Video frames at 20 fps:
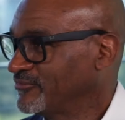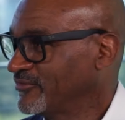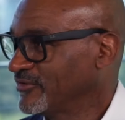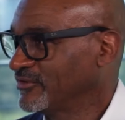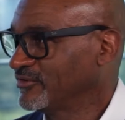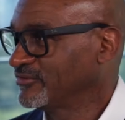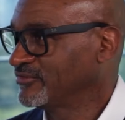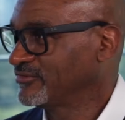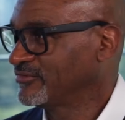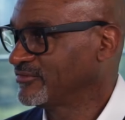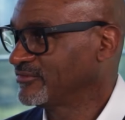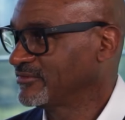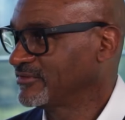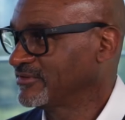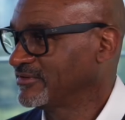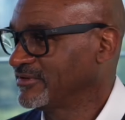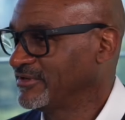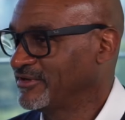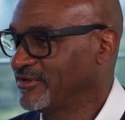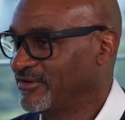first.
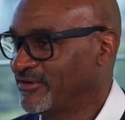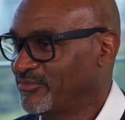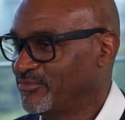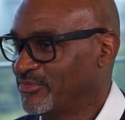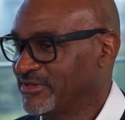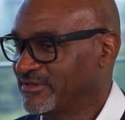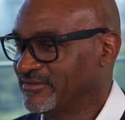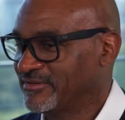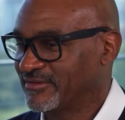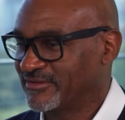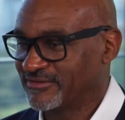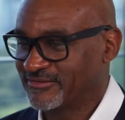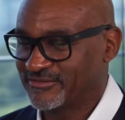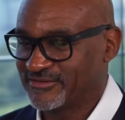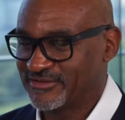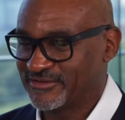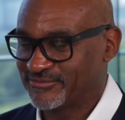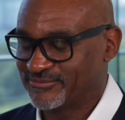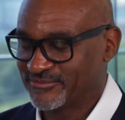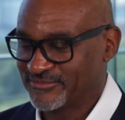You know, I mean, the,
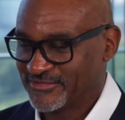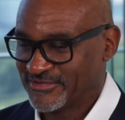the,